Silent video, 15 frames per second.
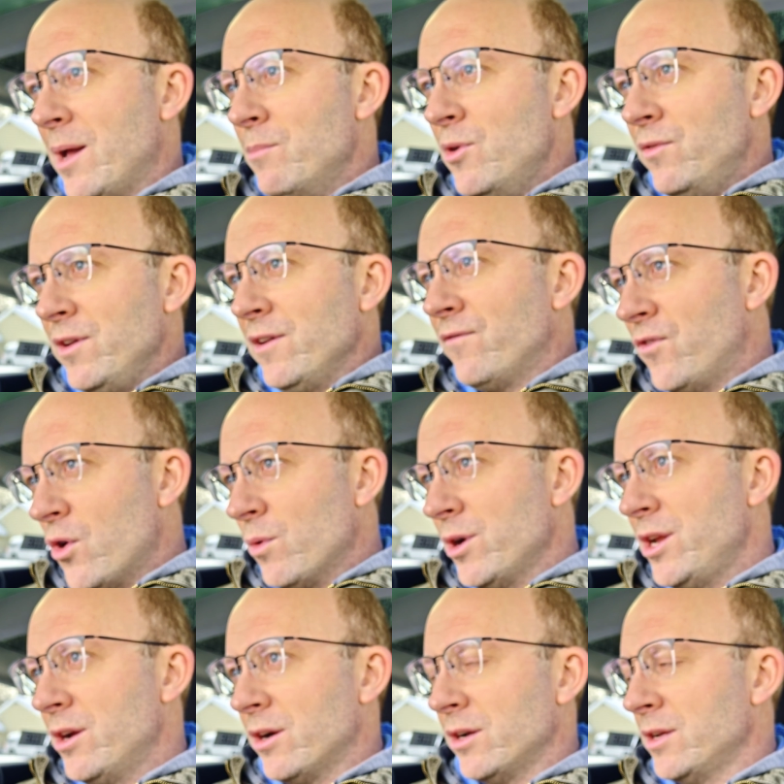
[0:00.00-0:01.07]
I'm moving forward
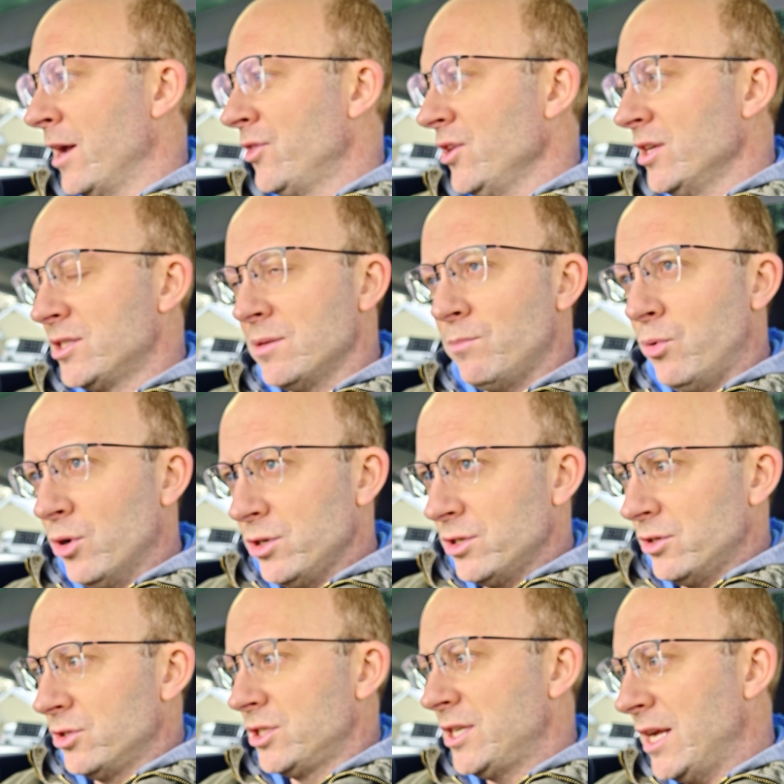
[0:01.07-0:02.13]
here, I think it's important to
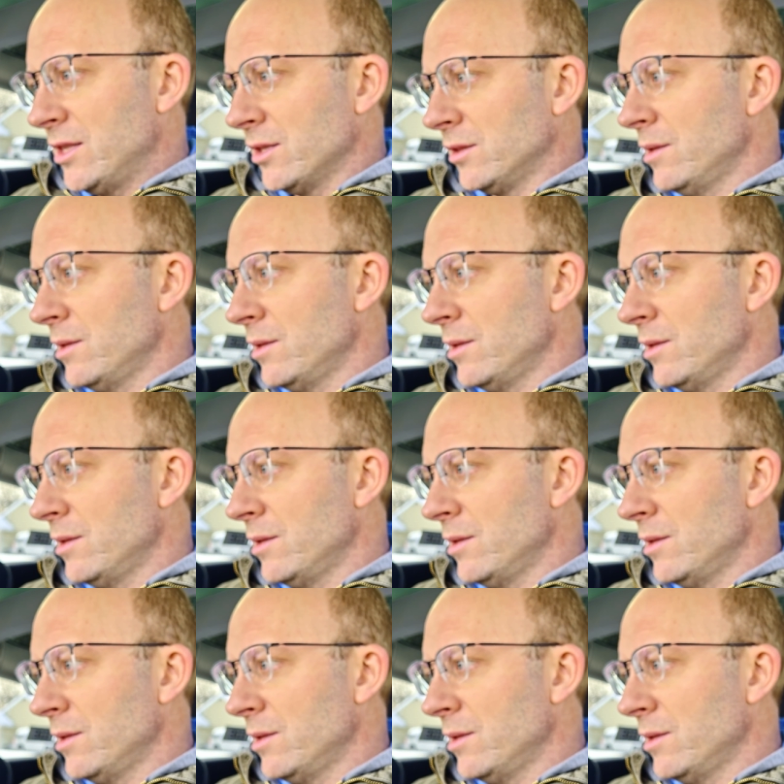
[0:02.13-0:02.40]
understand the